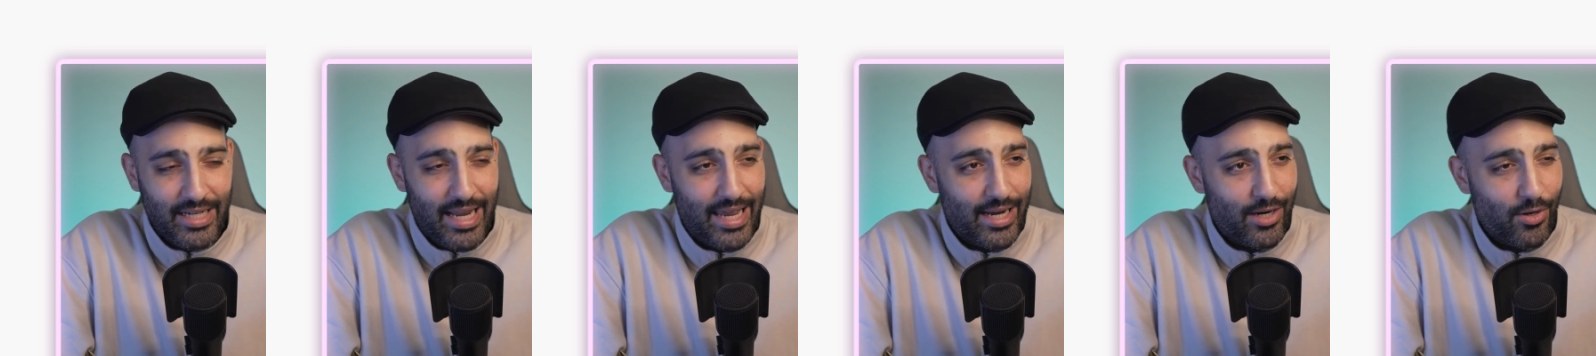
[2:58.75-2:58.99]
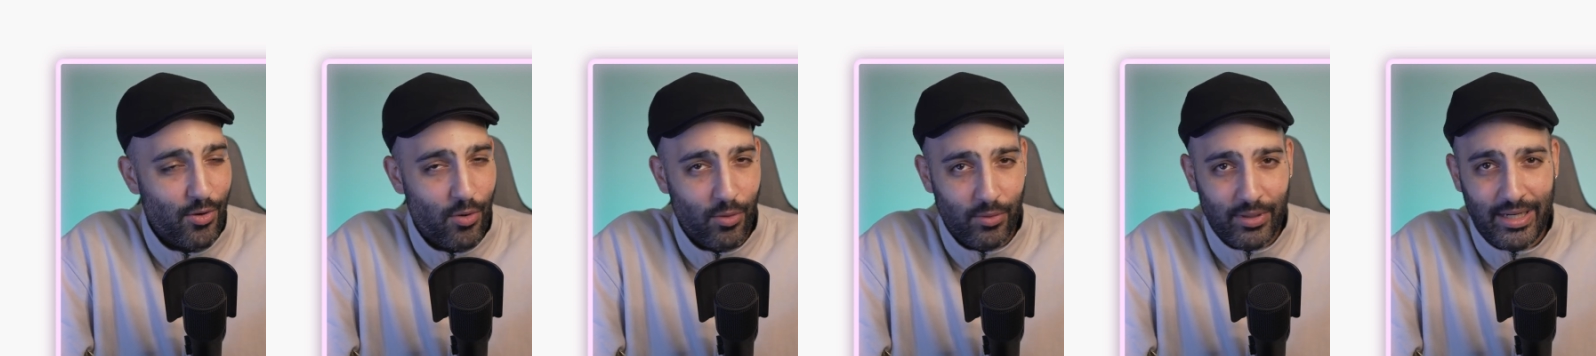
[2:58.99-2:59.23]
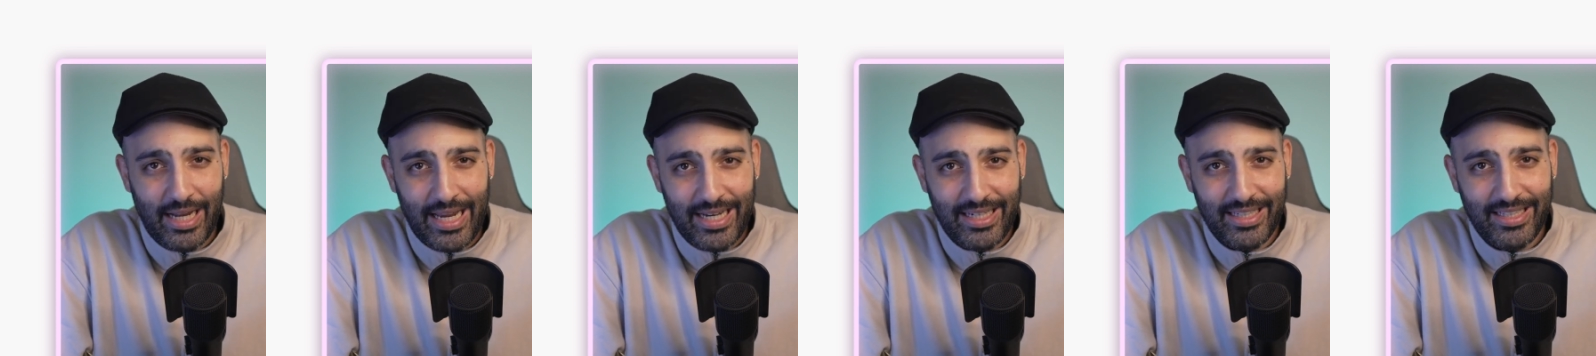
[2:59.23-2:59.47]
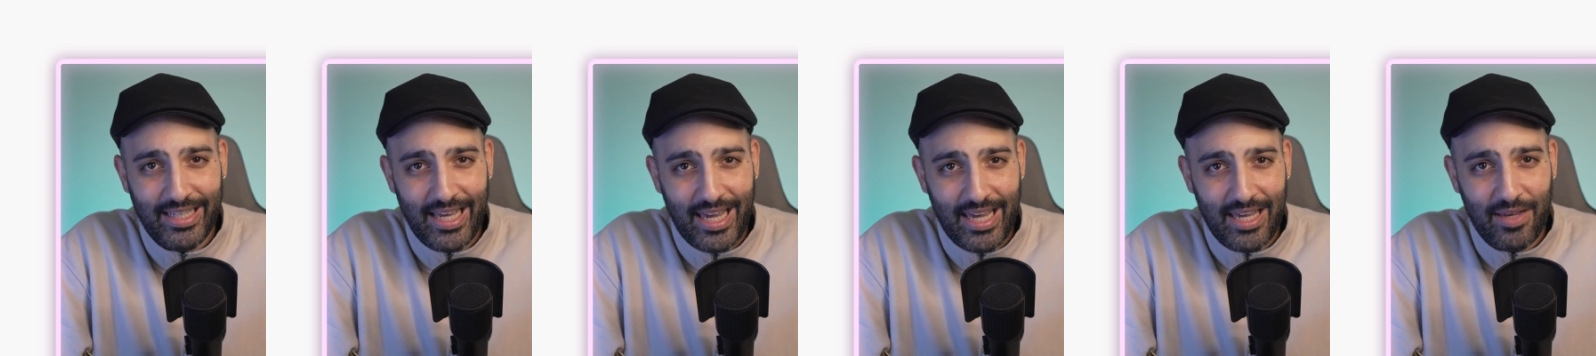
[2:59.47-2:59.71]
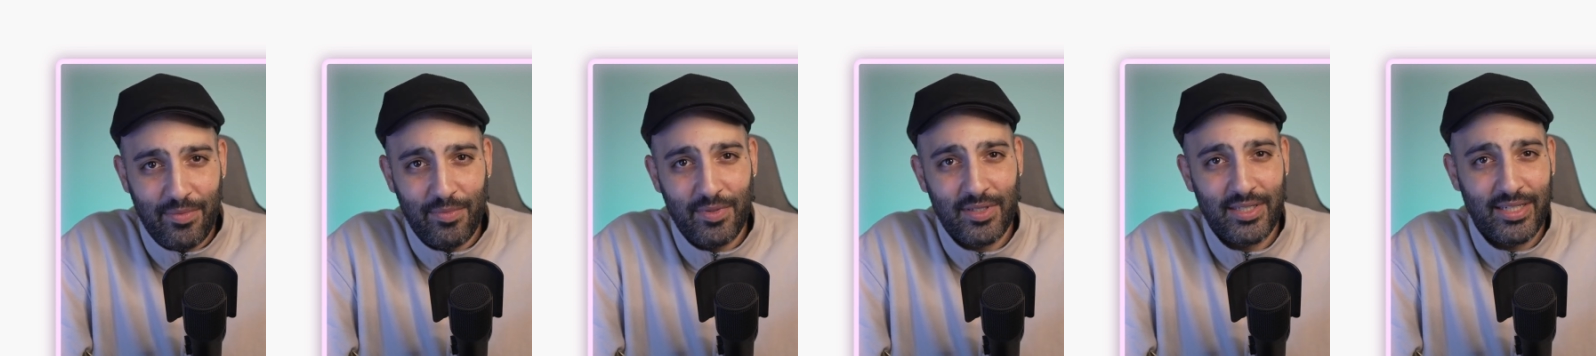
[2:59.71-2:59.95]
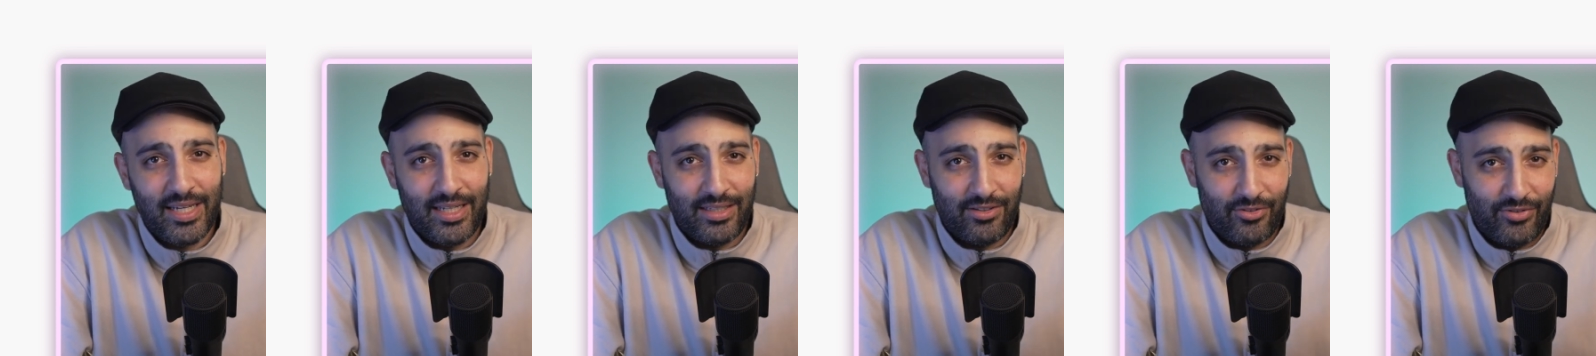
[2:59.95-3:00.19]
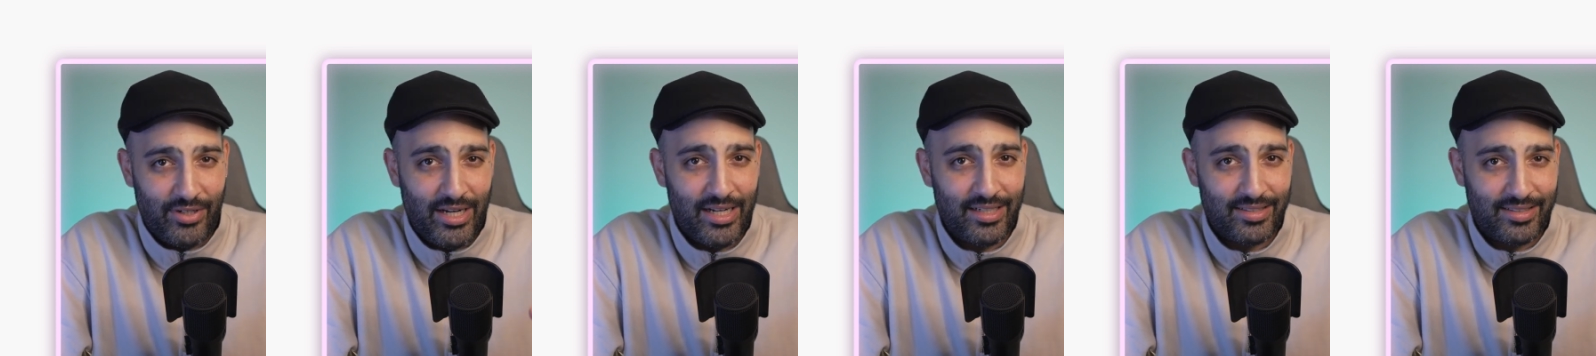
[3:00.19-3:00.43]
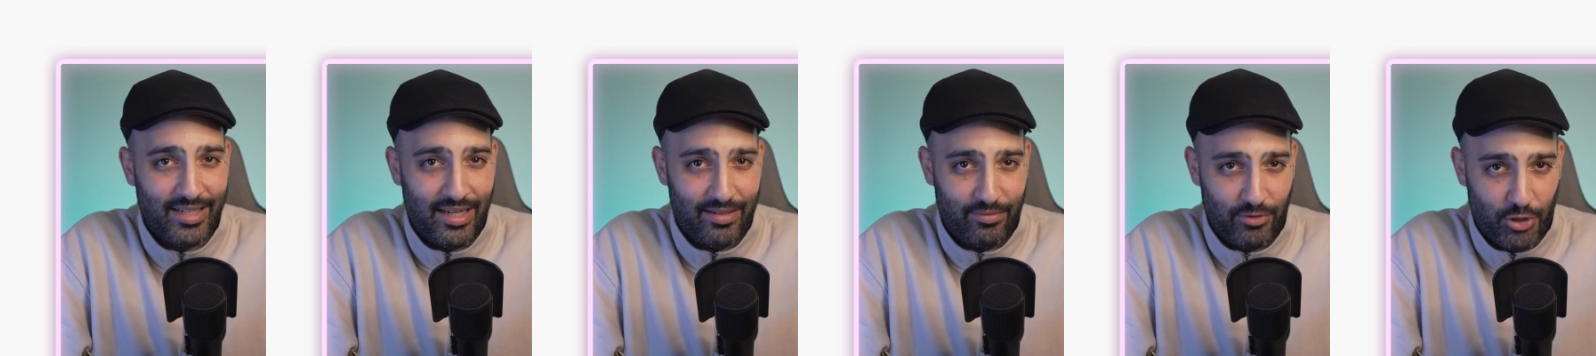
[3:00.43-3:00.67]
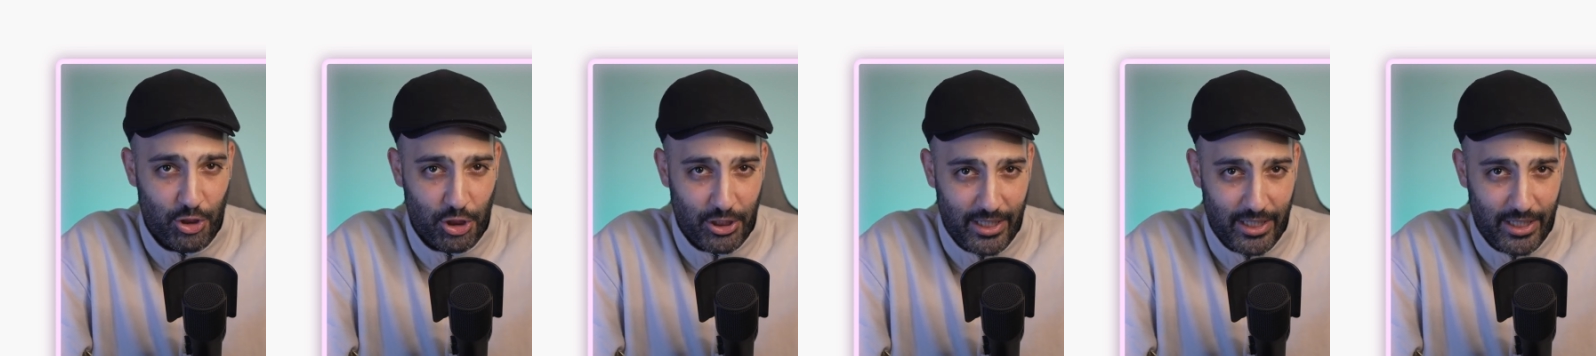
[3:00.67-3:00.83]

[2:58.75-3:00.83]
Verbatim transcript: like online games and real-time